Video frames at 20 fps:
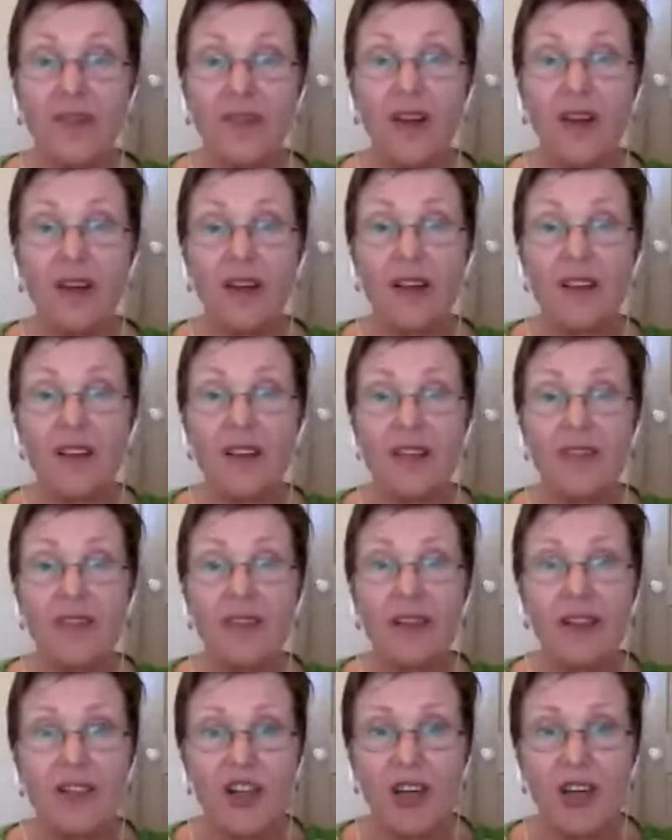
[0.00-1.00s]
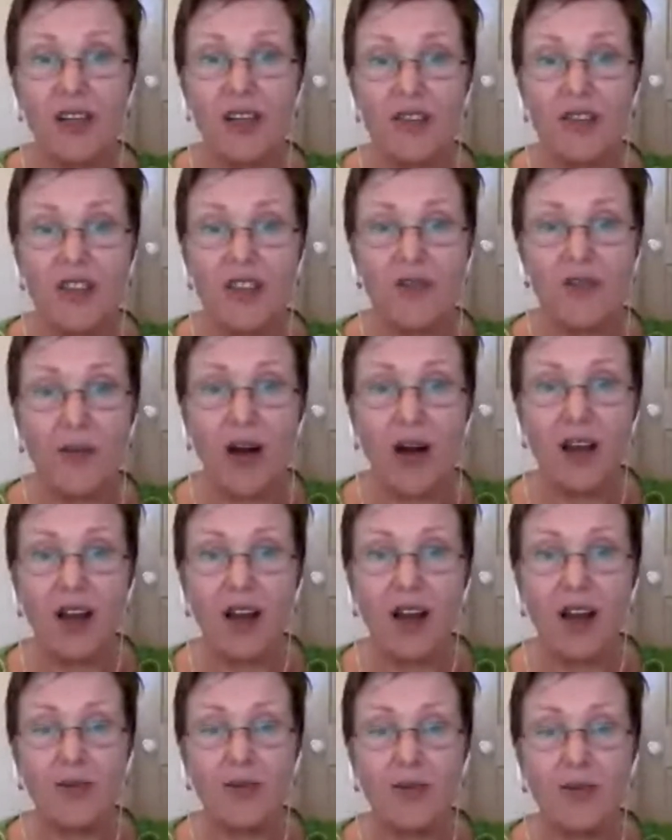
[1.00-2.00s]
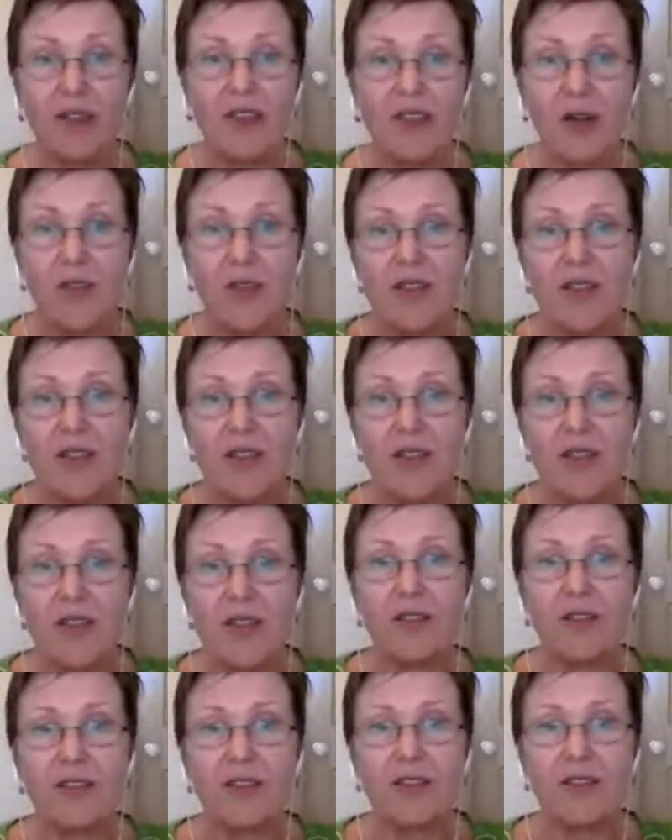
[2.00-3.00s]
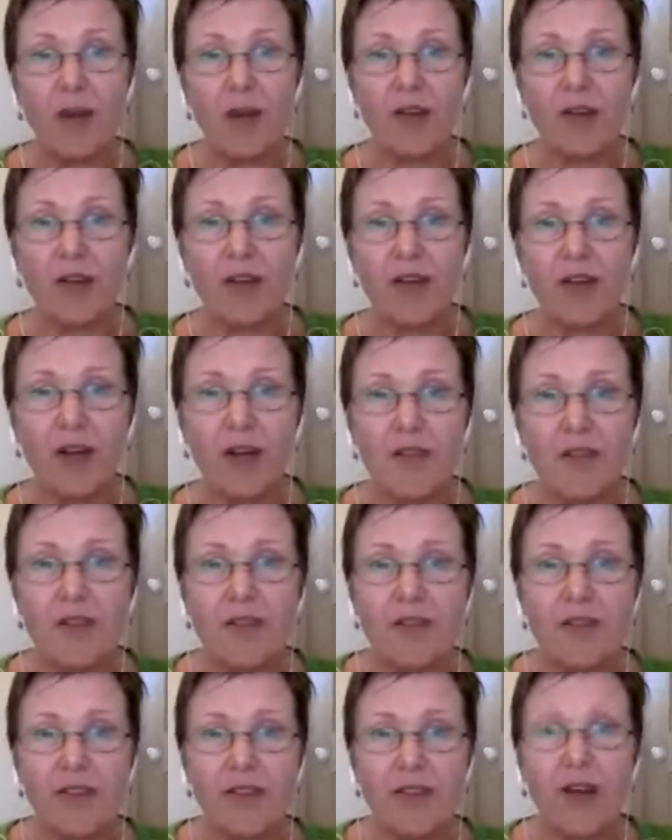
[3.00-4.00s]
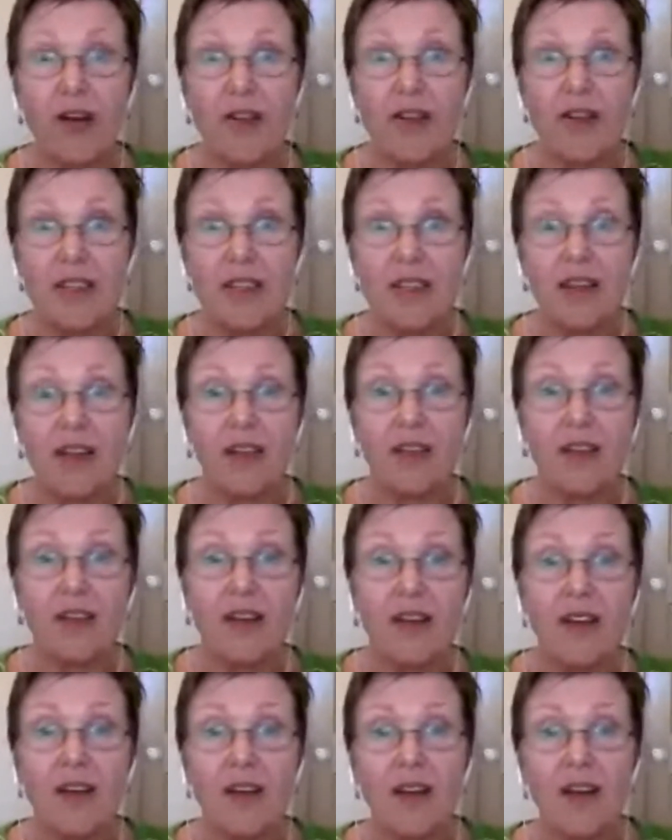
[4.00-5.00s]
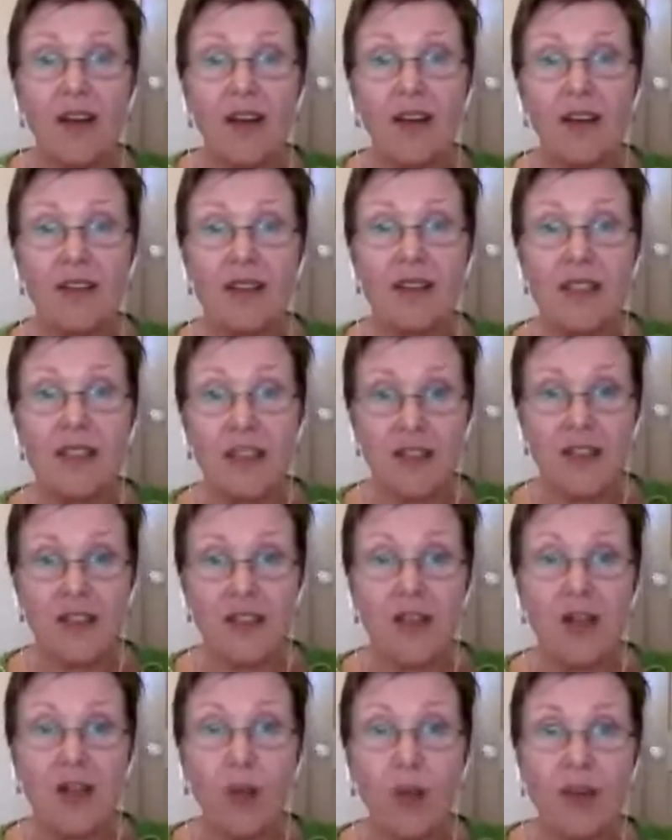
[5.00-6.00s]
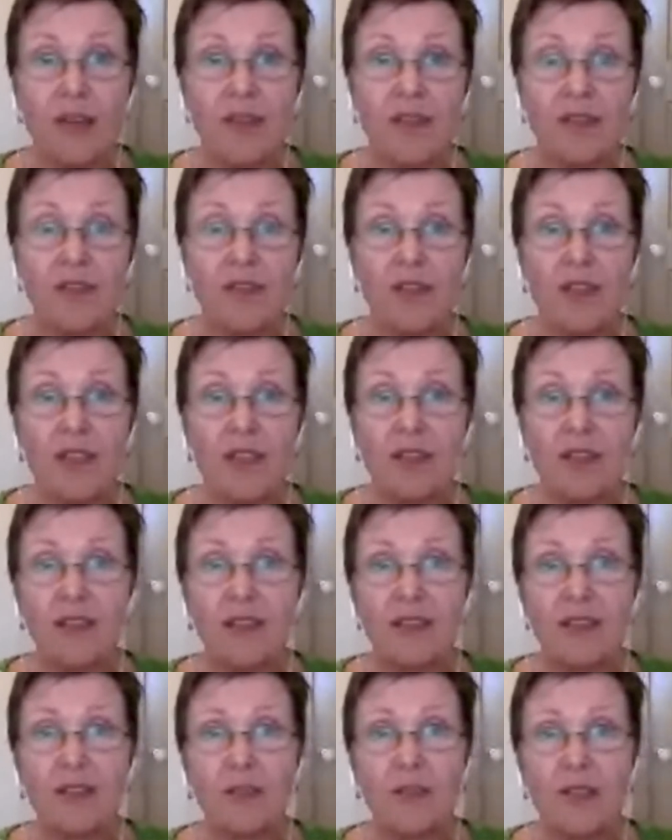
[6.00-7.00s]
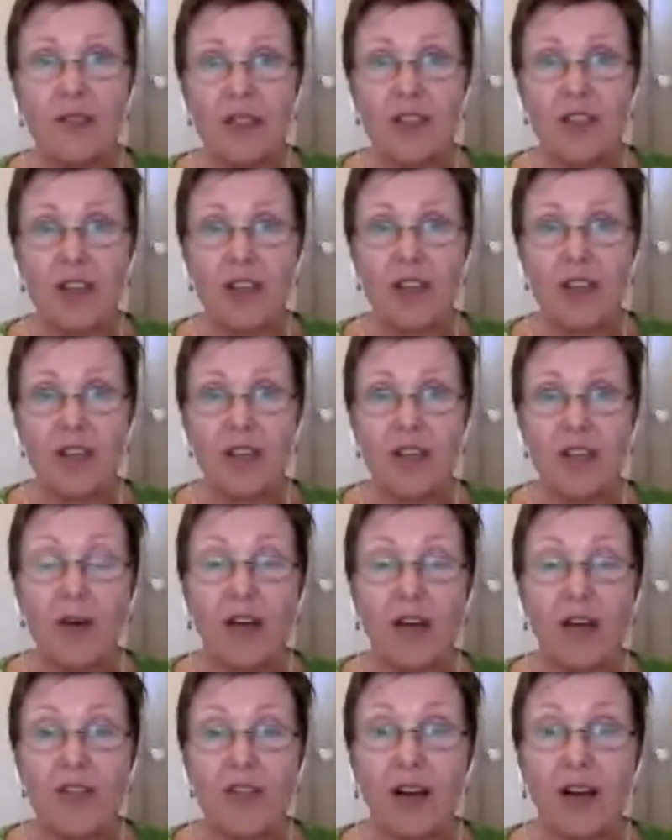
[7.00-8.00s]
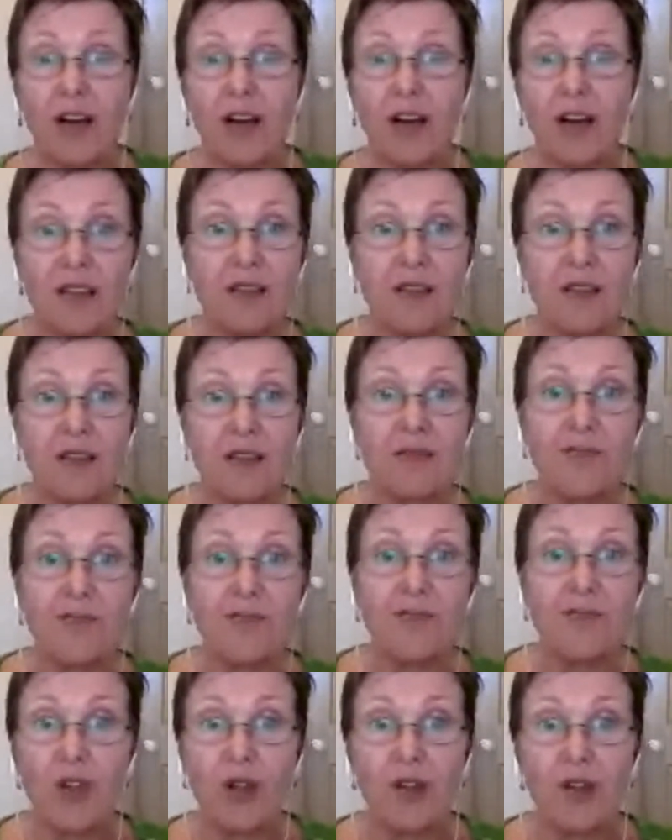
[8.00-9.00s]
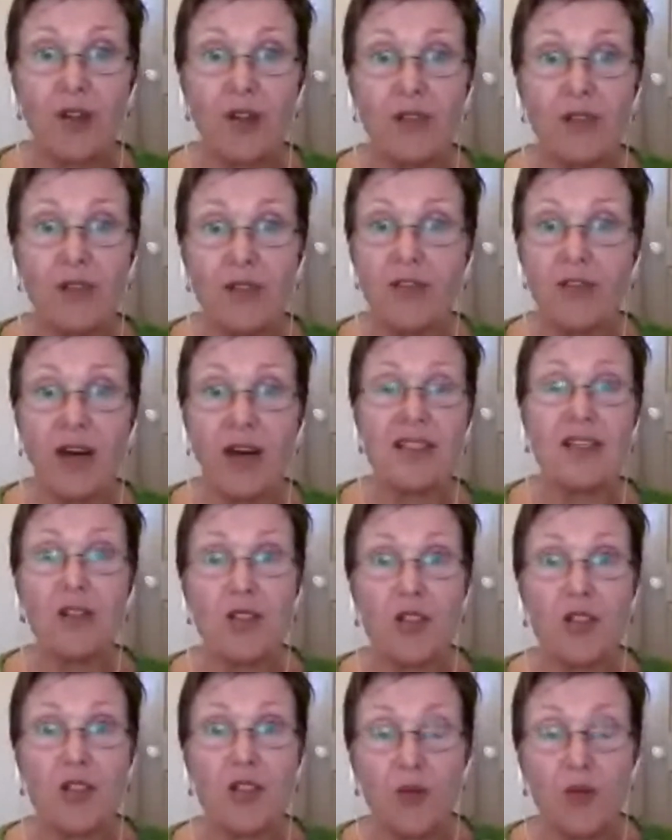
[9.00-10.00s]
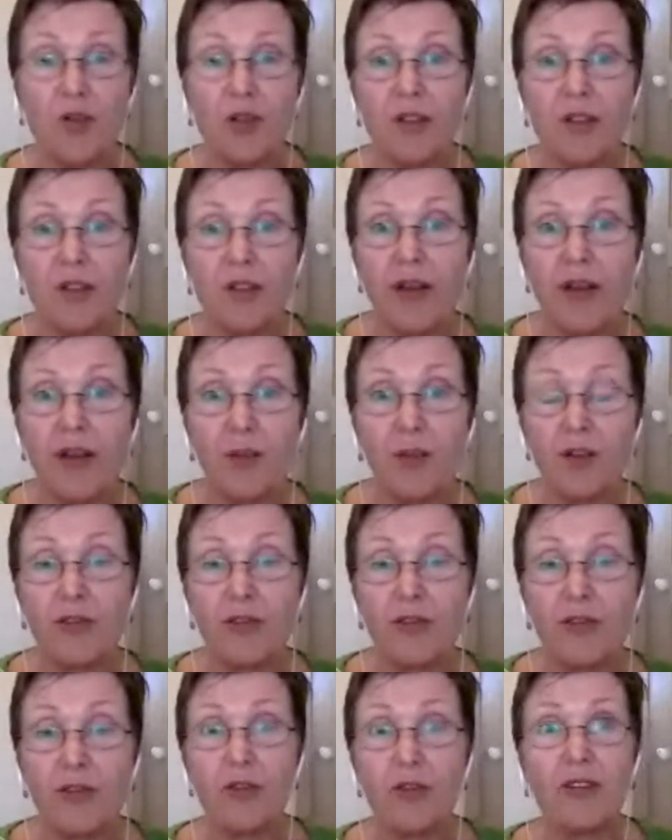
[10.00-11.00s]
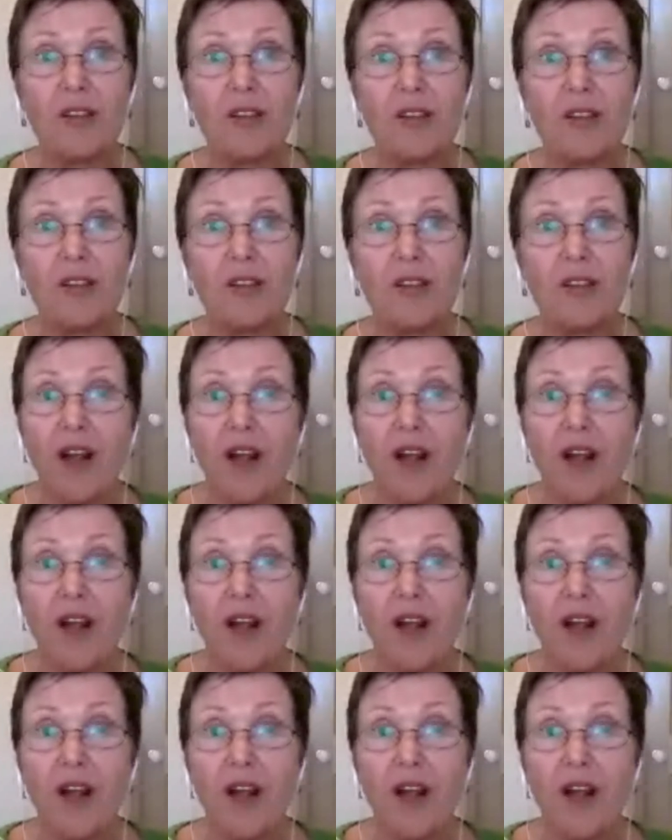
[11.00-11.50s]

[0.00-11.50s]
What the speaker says: No, it definitely changed my life because I was only on 50 micrograms of thyroxine then. And as sick as I was, the first thing I did was I changed my diet. And, you know, if I had to sit at a stool and make my food, then